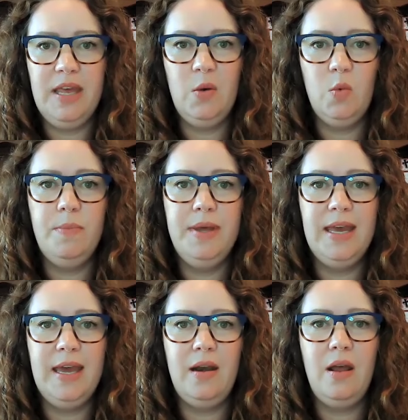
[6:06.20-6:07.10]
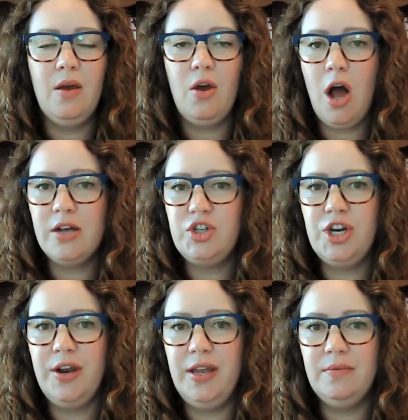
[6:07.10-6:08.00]
B will begin cost
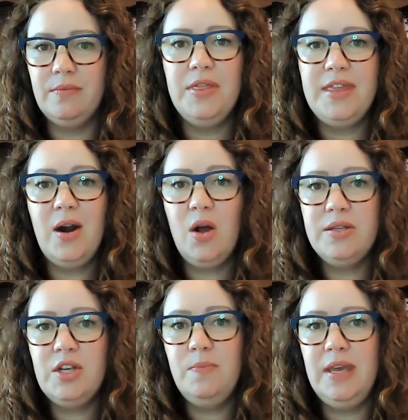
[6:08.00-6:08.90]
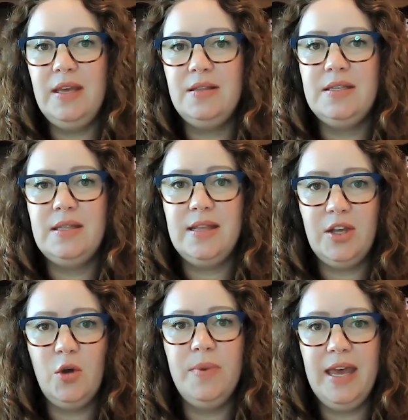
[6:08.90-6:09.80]
sharing, but that also means that
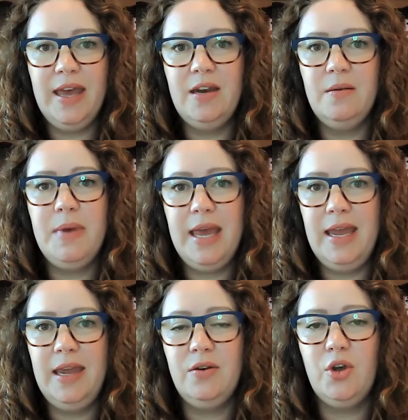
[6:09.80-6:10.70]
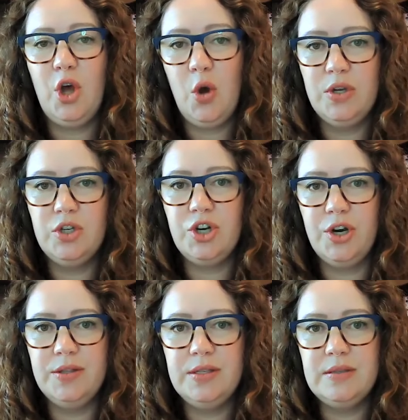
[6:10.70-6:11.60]
you'll begin paying
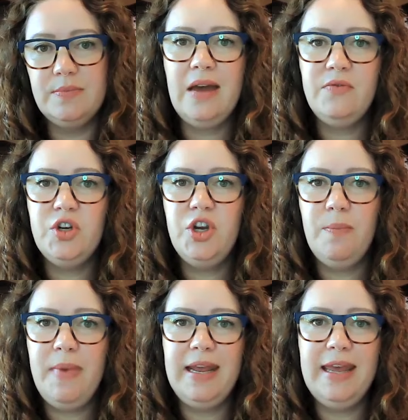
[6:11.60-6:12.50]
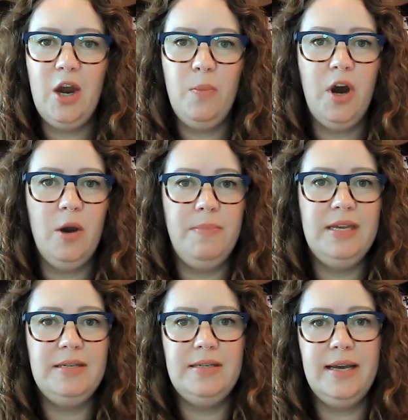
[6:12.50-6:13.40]
coinsurance. After your Medicare Part B
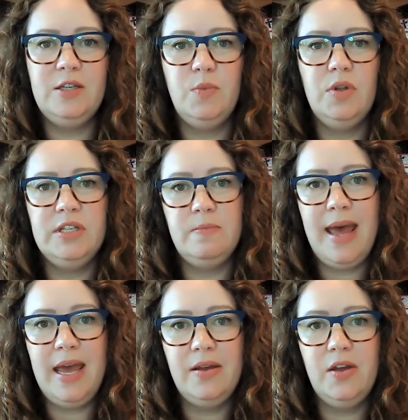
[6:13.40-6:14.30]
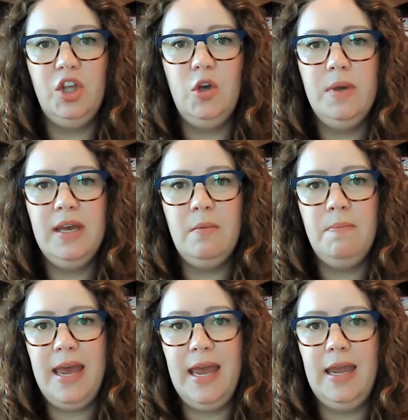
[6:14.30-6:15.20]
deductible is met, you begin
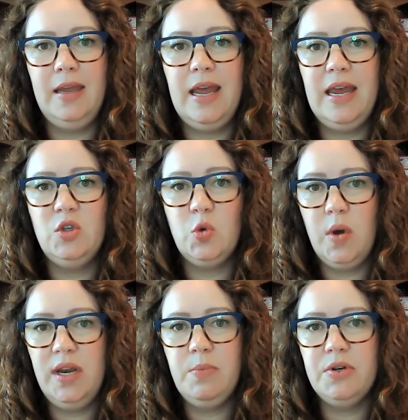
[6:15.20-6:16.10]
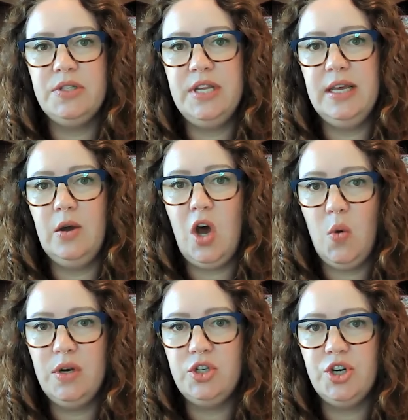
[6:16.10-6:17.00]
paying a 20%
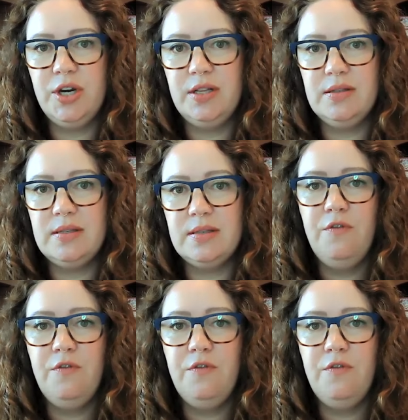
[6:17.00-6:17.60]
coinsurance